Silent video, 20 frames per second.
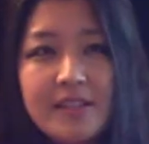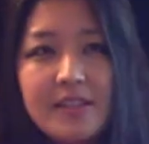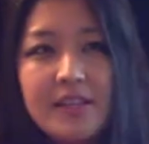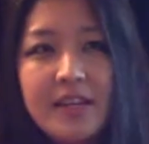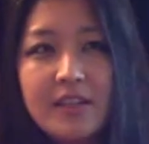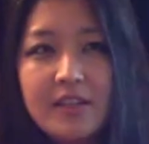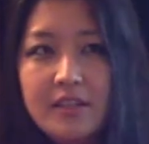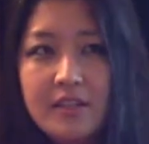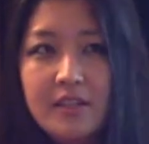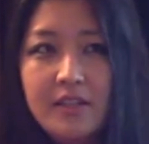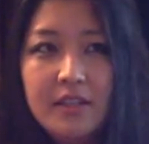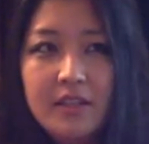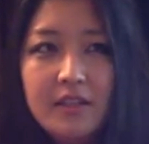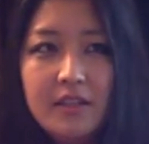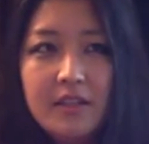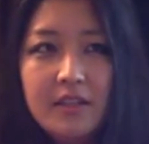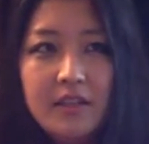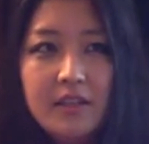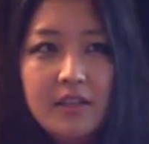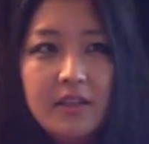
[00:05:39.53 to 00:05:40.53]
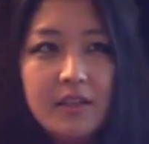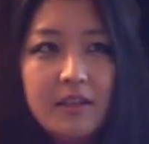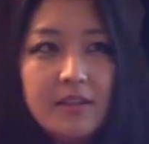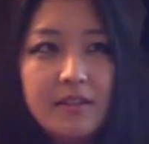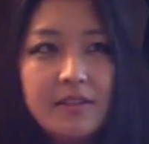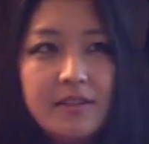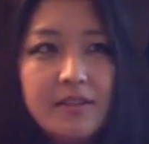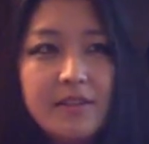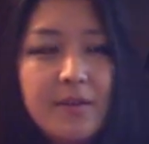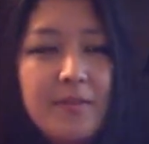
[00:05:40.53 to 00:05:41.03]
This is actually
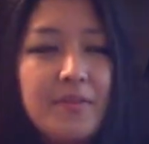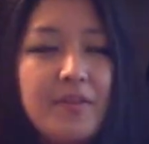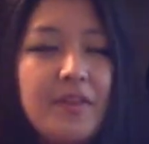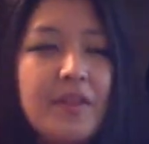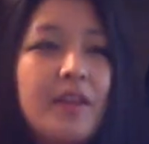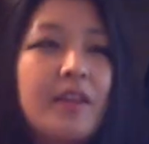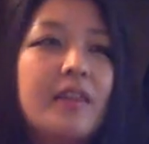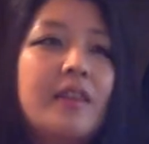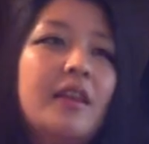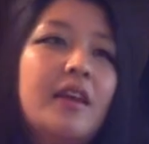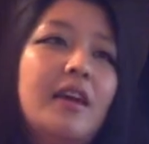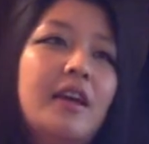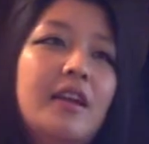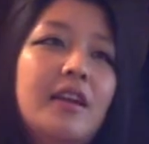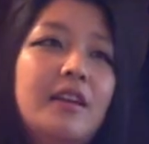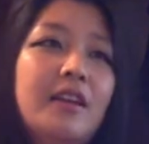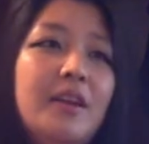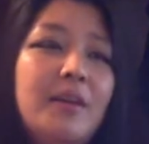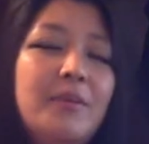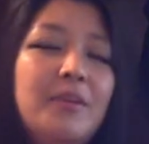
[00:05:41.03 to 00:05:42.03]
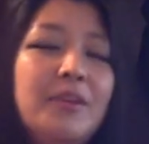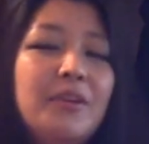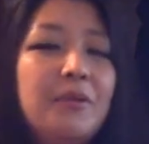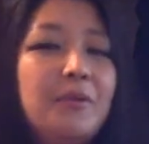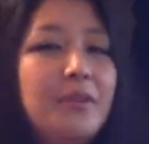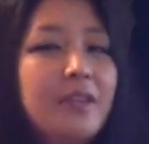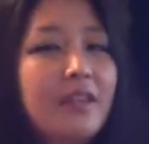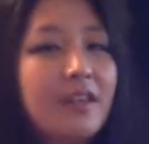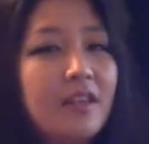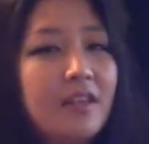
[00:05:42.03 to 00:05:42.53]
something that, I
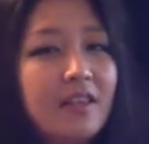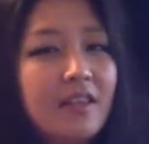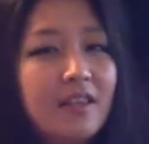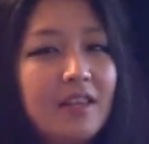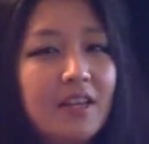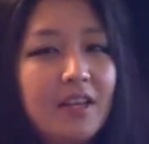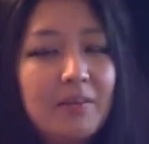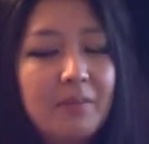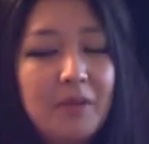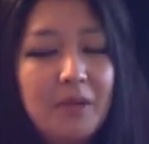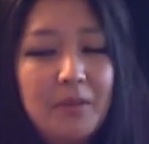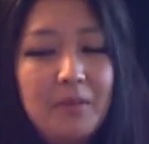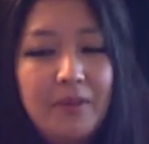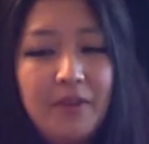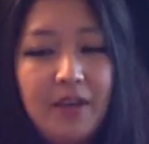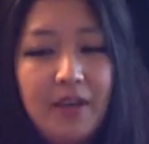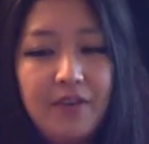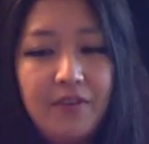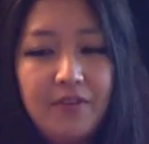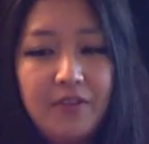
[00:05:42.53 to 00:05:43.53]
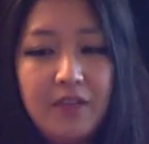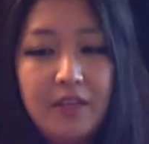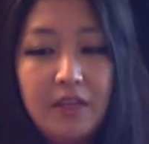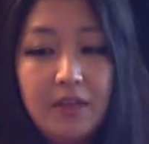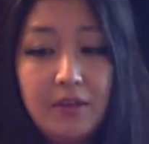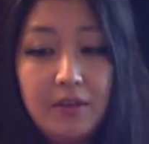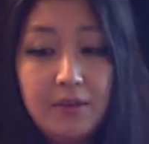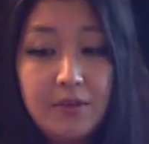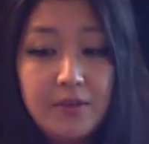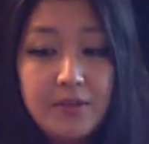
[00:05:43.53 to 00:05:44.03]
mean, you would think that maybe
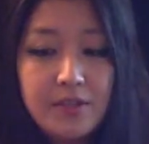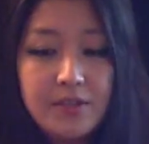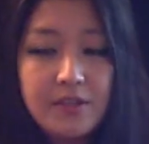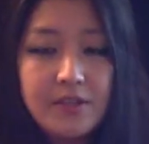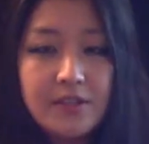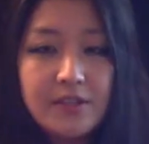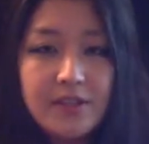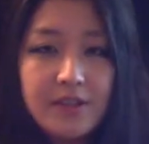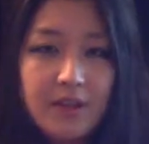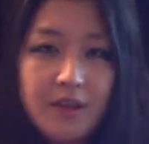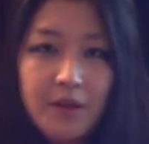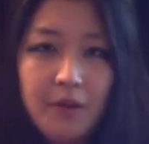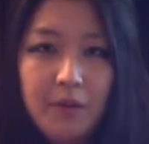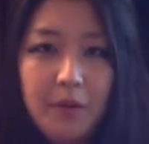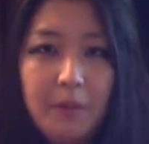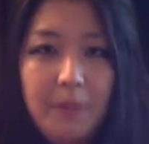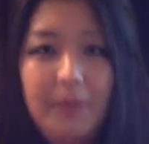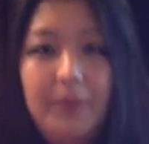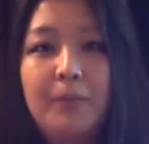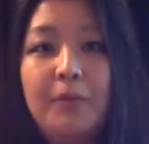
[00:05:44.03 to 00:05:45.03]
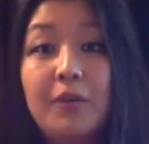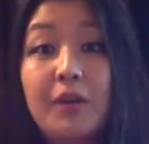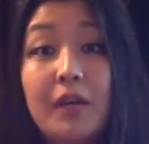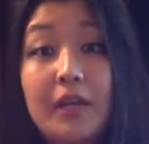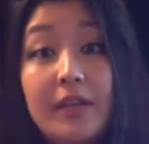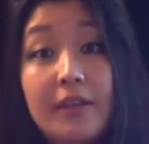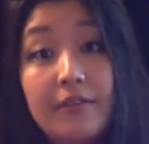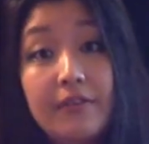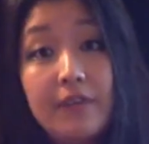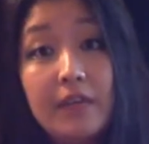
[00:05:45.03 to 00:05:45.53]
FE users would be
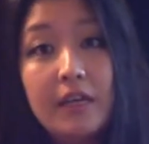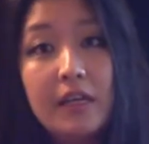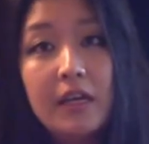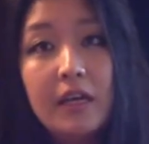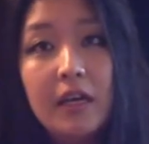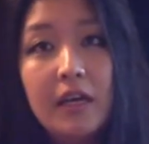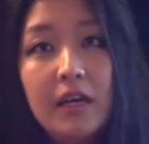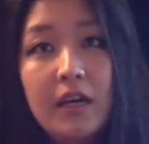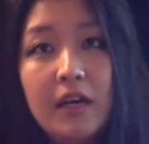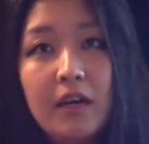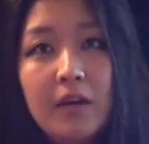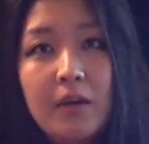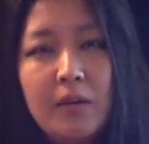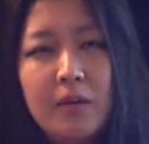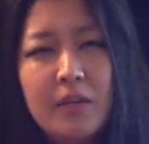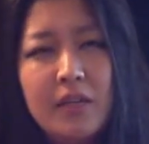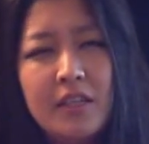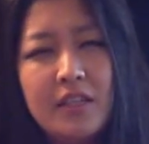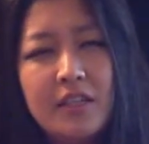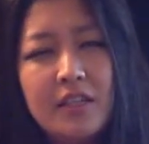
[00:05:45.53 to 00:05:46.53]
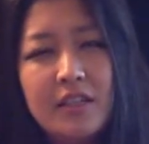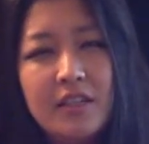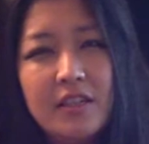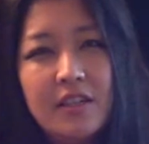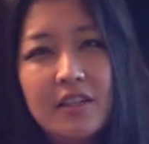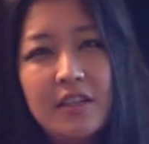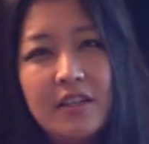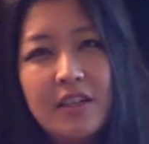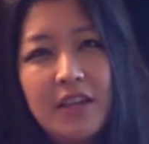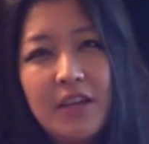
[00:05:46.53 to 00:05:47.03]
more giving,
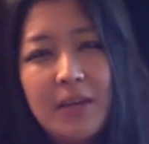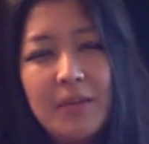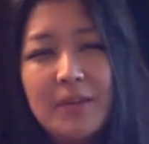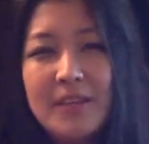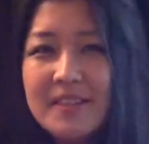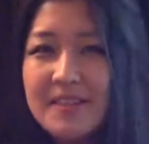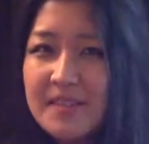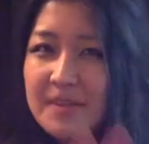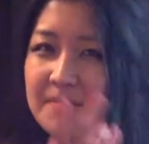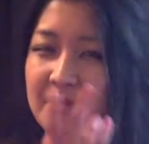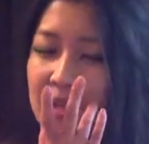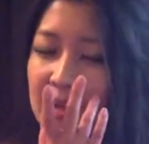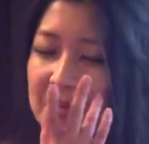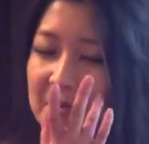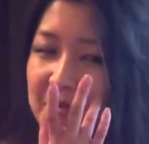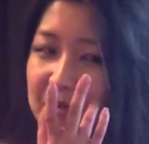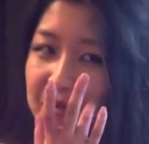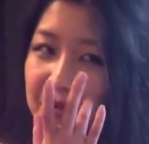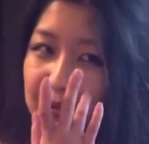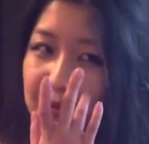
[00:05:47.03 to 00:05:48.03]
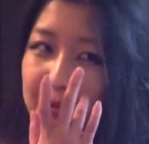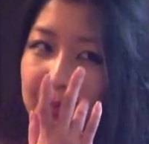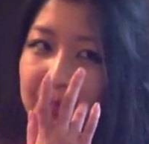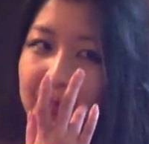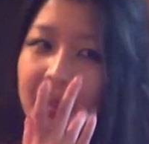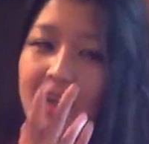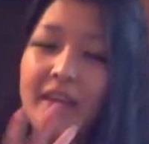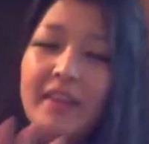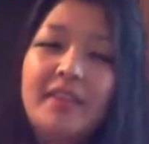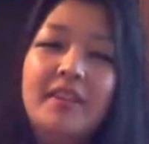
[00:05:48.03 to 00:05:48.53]
which, I mean, is sometimes
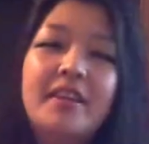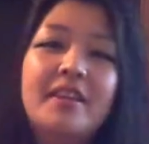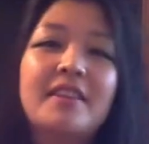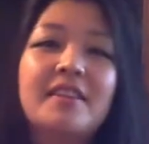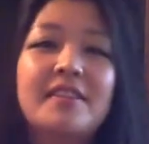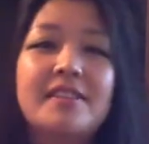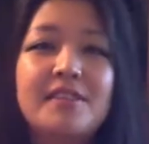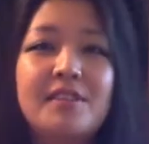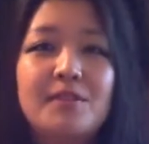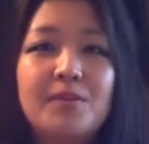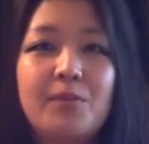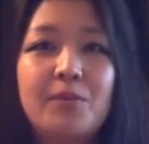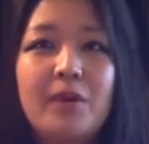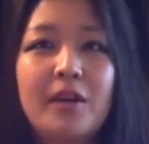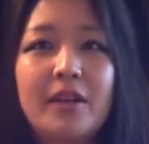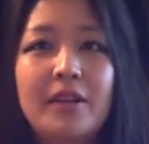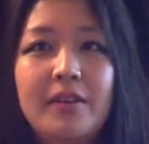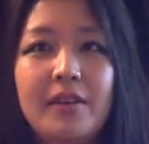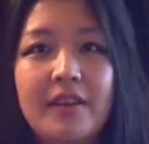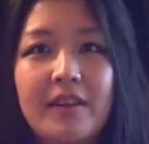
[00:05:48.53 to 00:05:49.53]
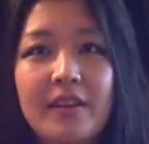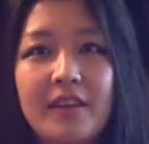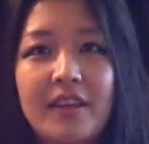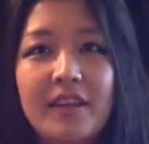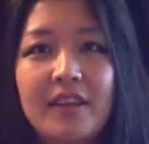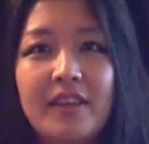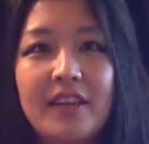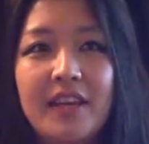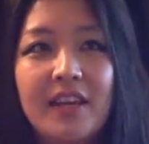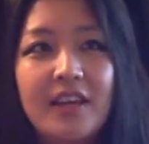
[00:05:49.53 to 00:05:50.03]
true, but I think this is one
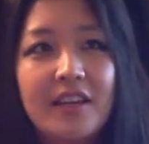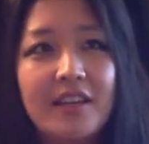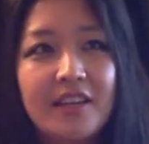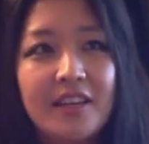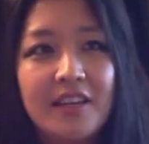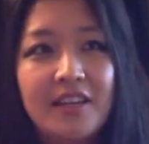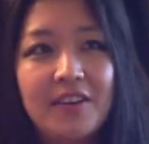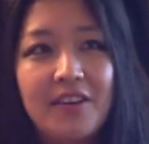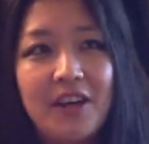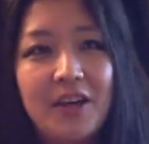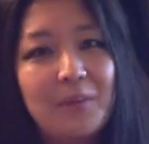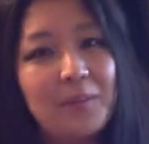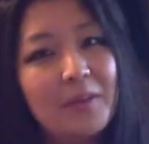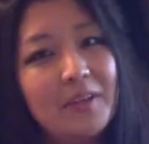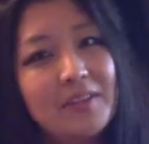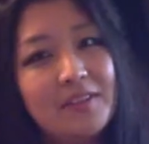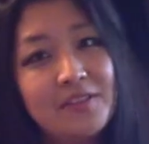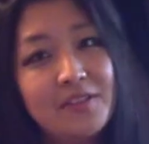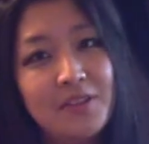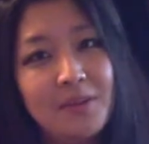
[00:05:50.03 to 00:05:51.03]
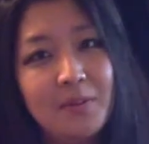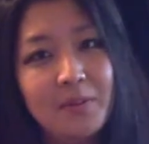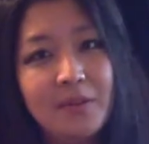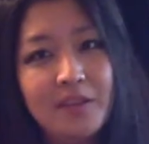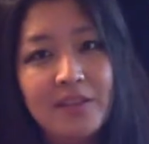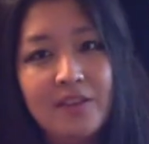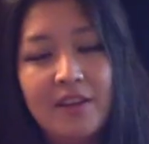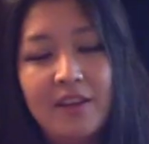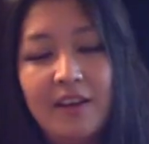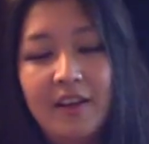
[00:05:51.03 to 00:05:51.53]
thing that cannot be
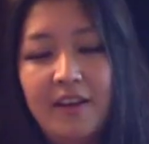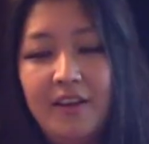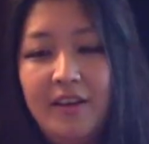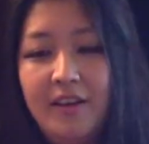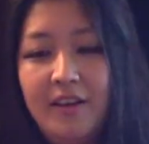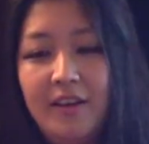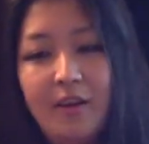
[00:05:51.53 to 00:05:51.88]
determined